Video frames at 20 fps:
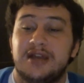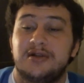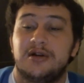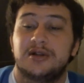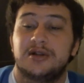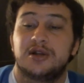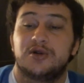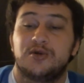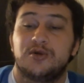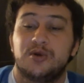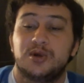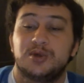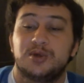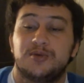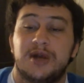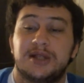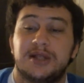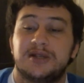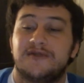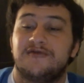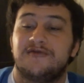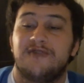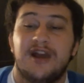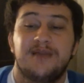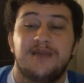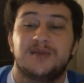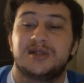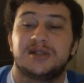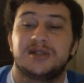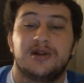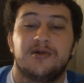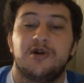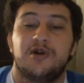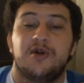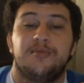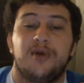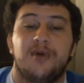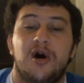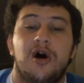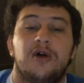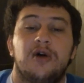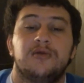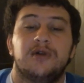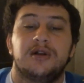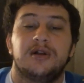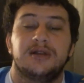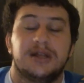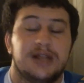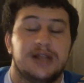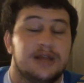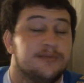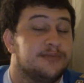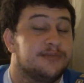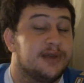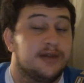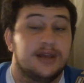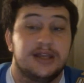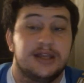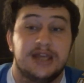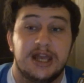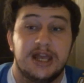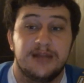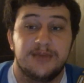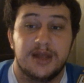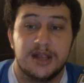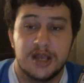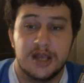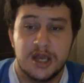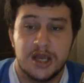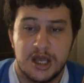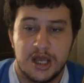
on the Cruiserweights of Rey Mysterio, Paul London, and Billy Kidman.